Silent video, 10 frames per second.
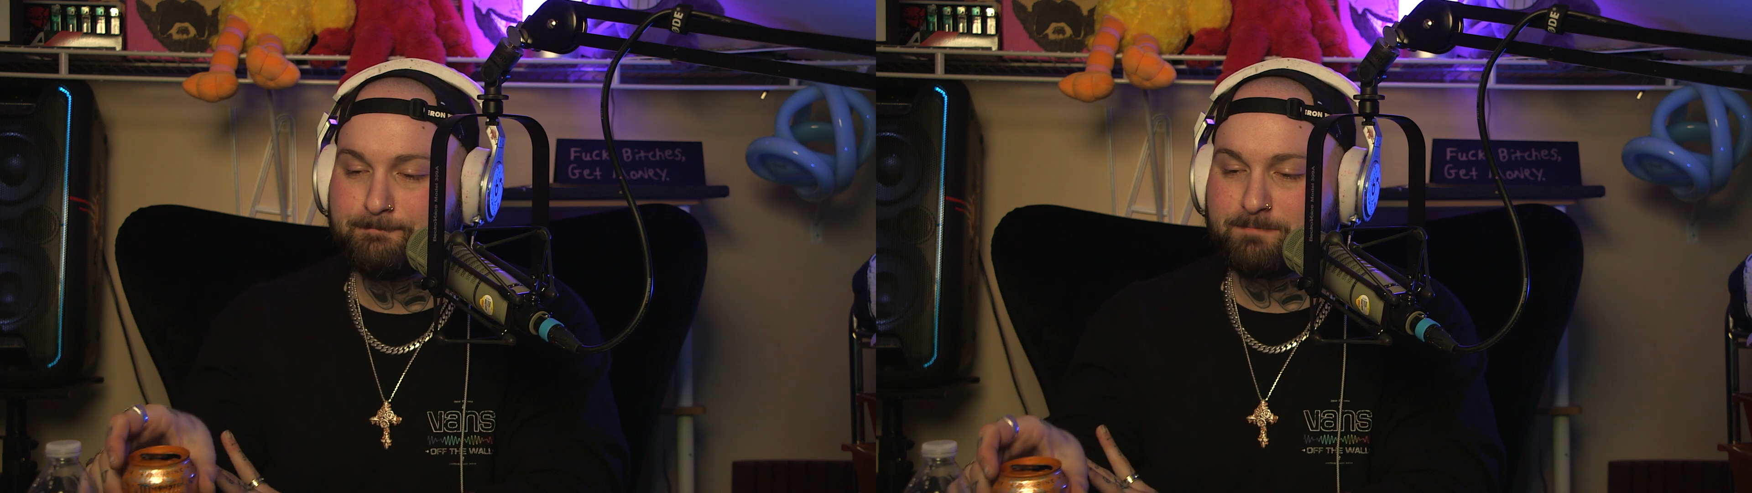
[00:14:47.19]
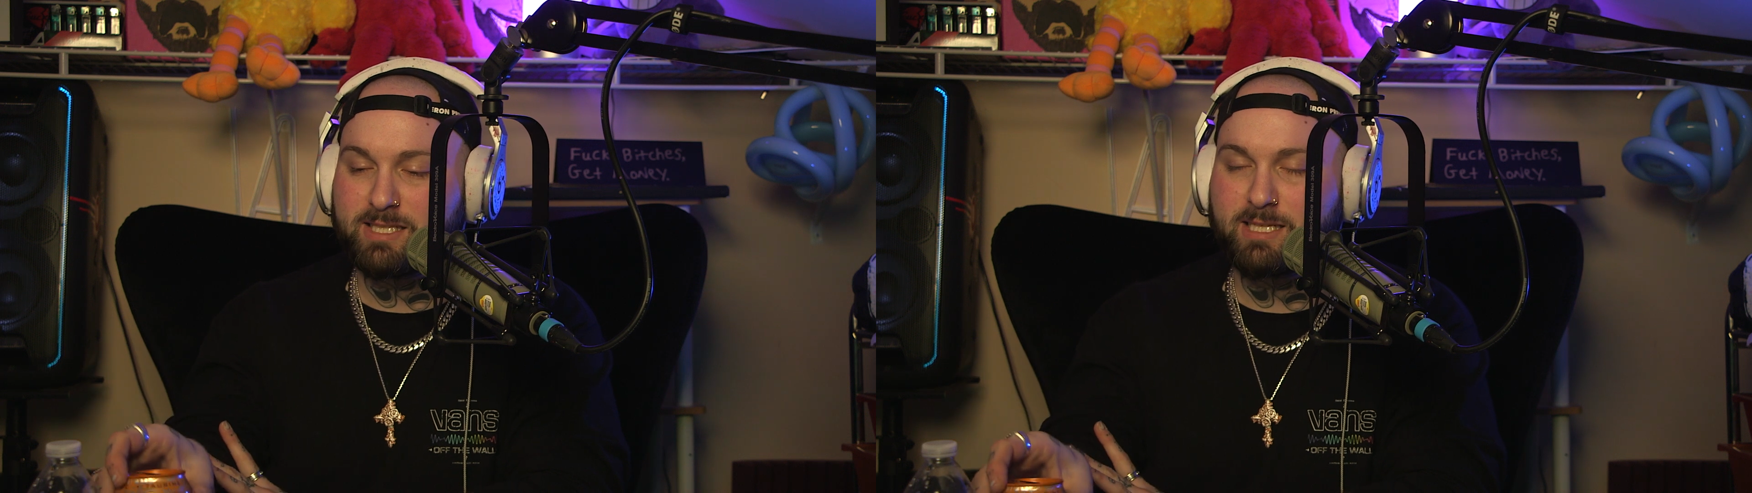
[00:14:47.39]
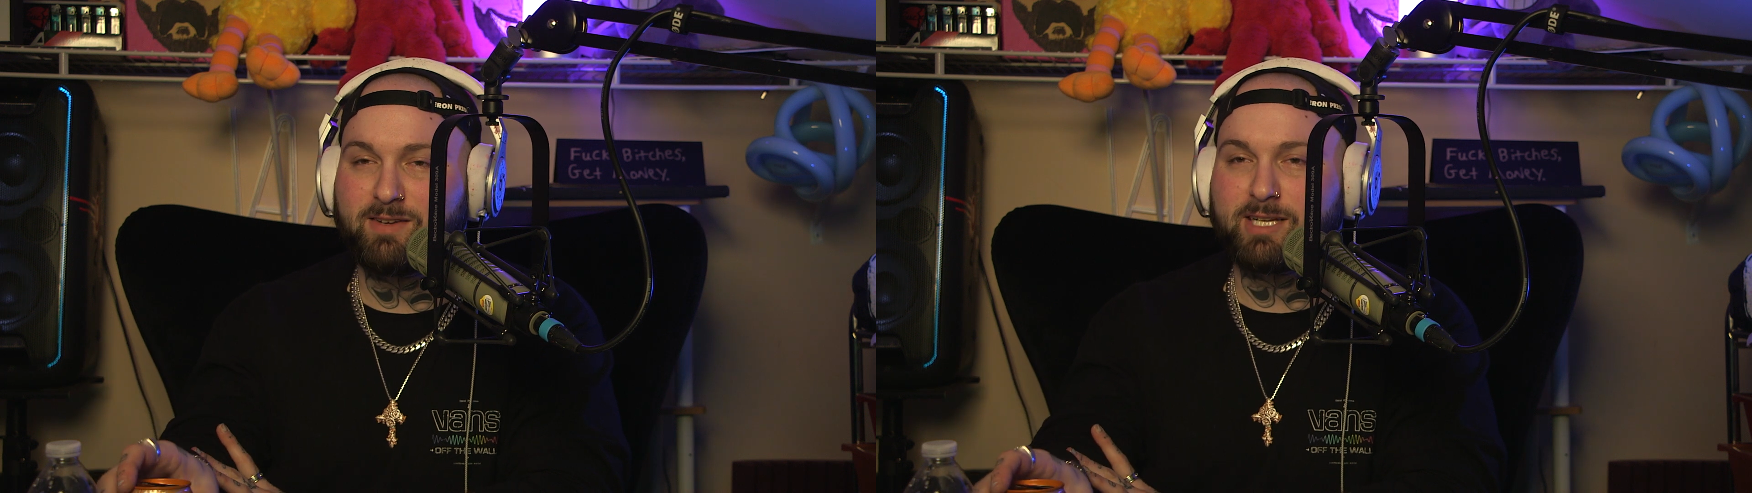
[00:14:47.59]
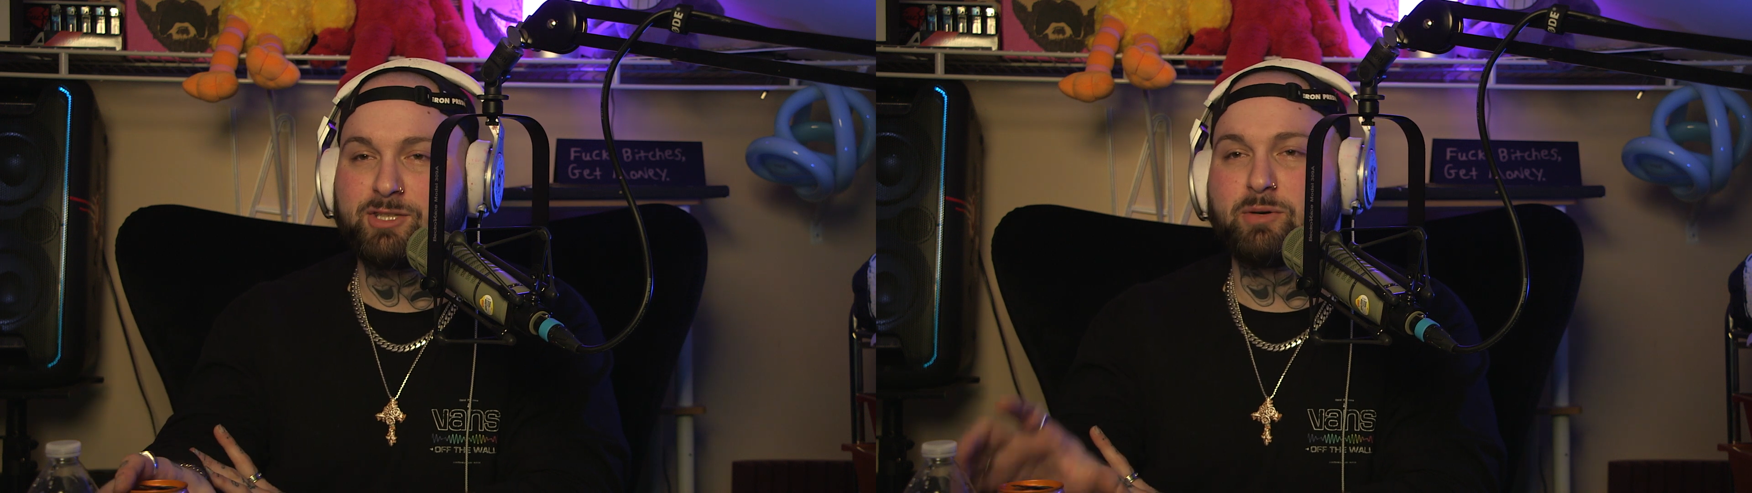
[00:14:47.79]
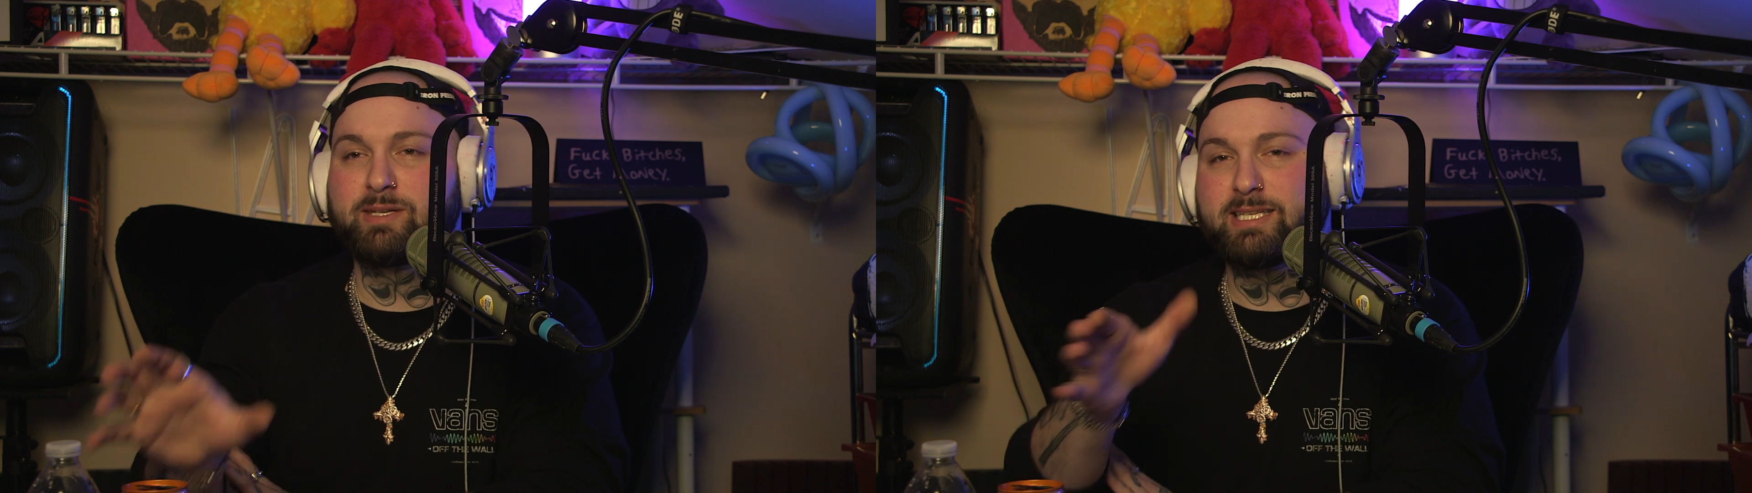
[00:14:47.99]
instead of like a
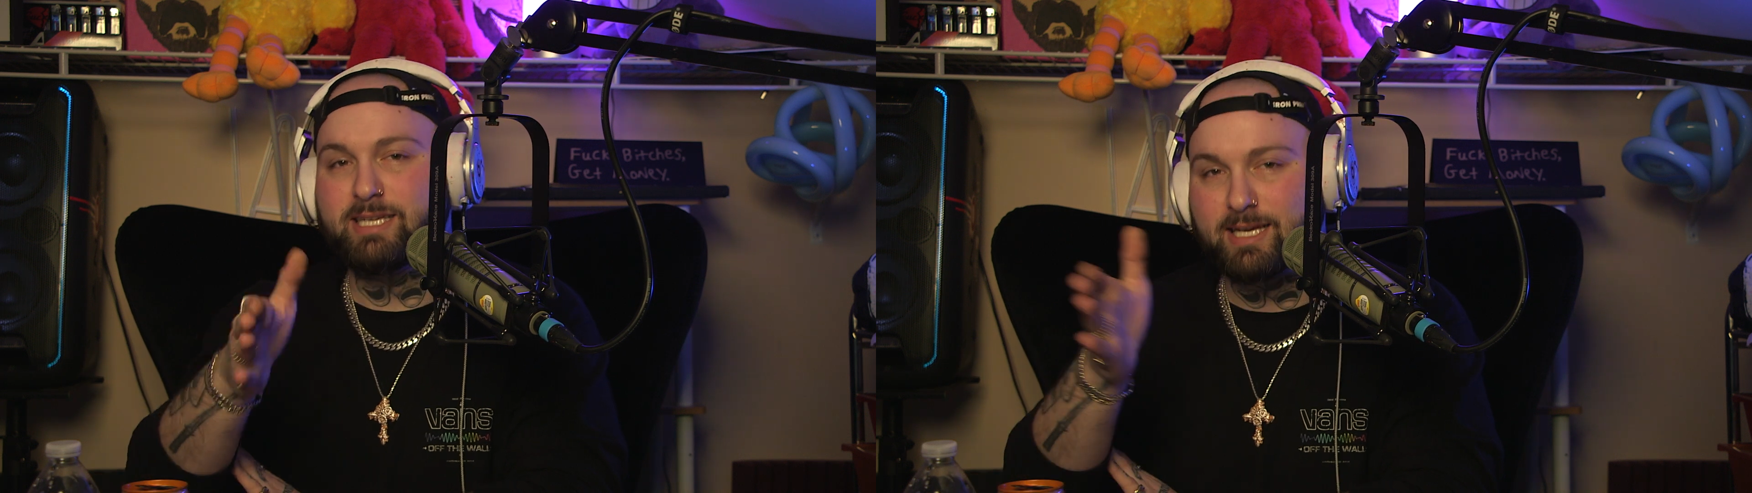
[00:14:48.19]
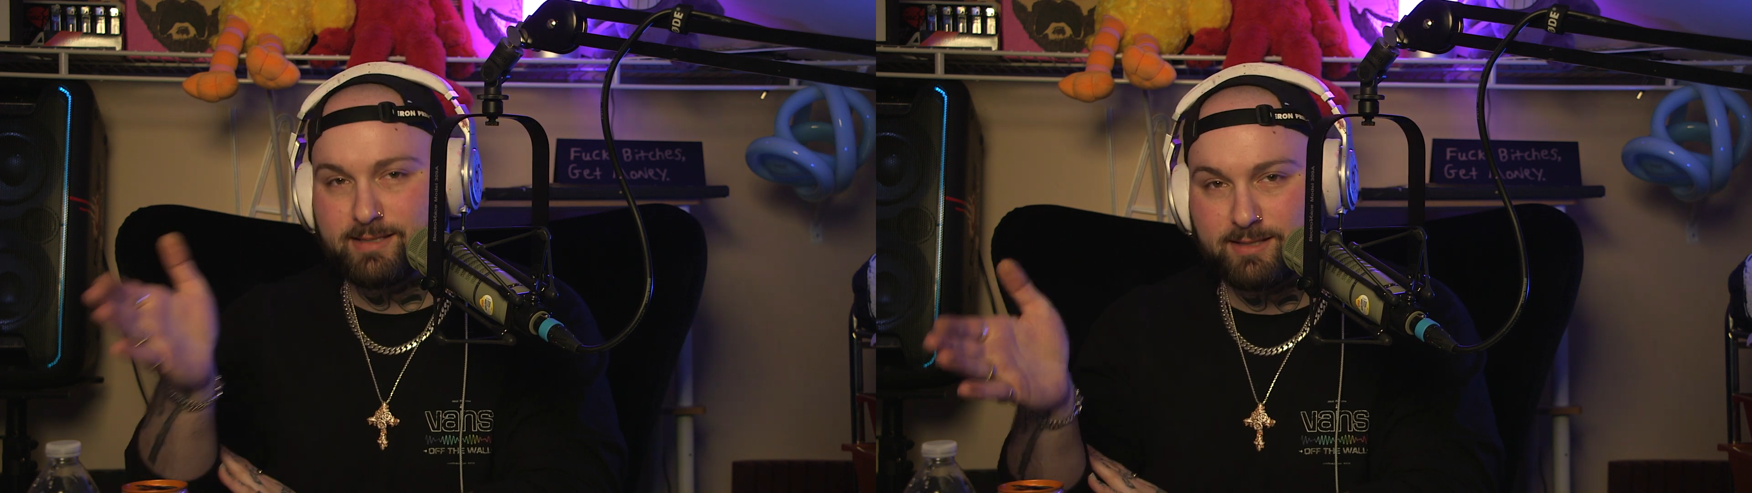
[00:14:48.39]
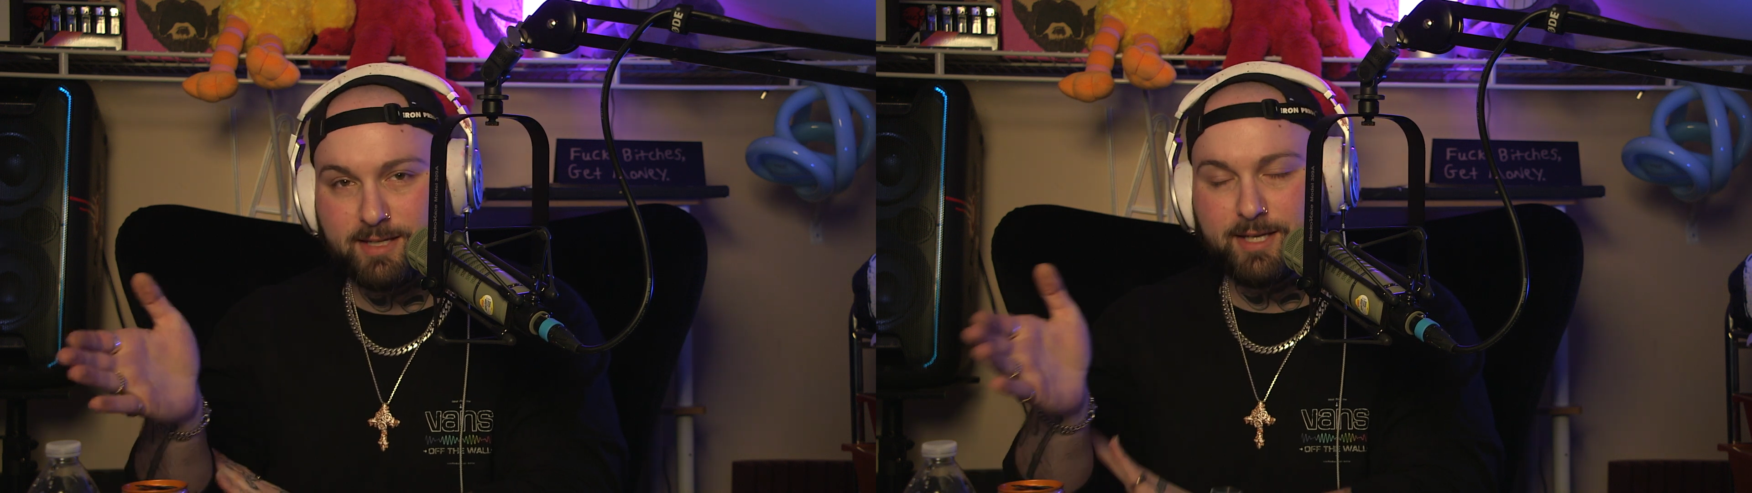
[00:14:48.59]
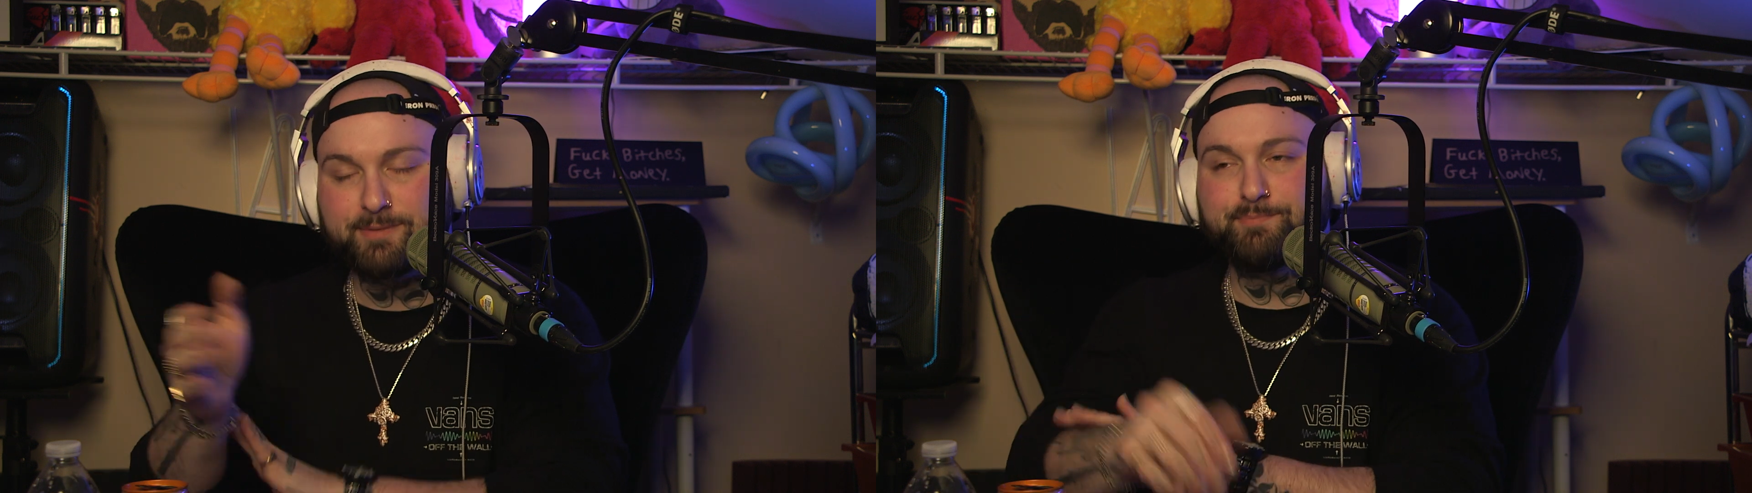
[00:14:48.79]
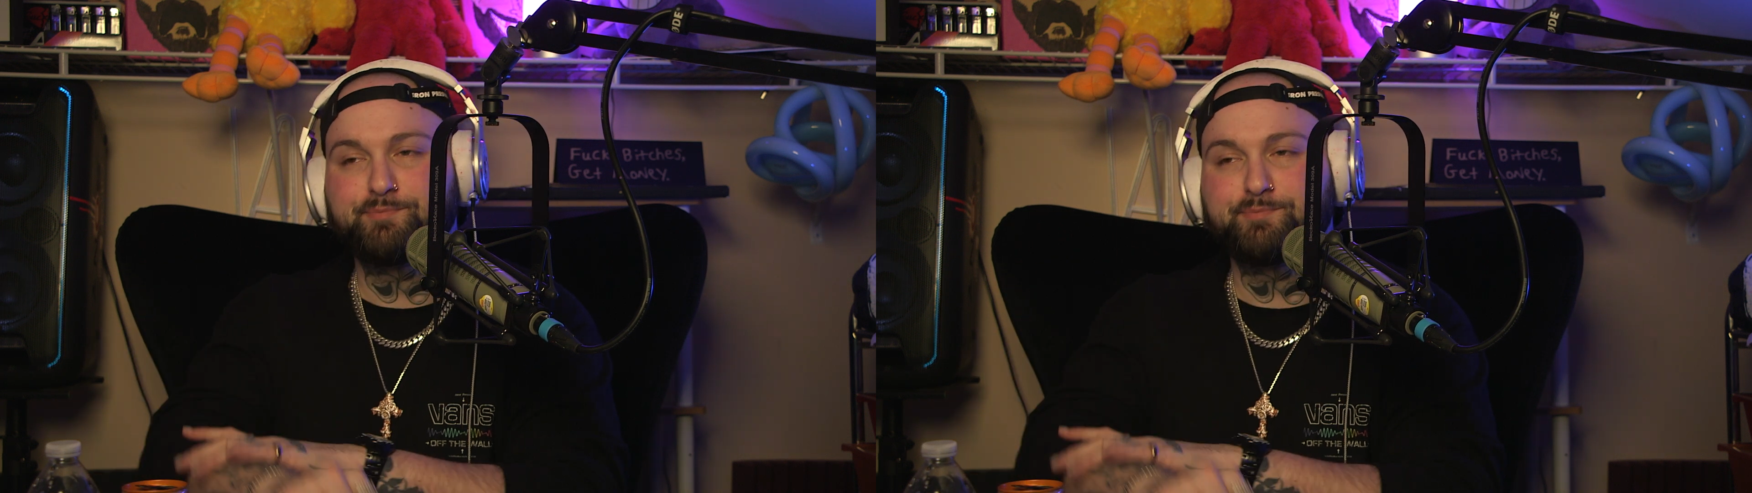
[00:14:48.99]
Joey Diaz, you know.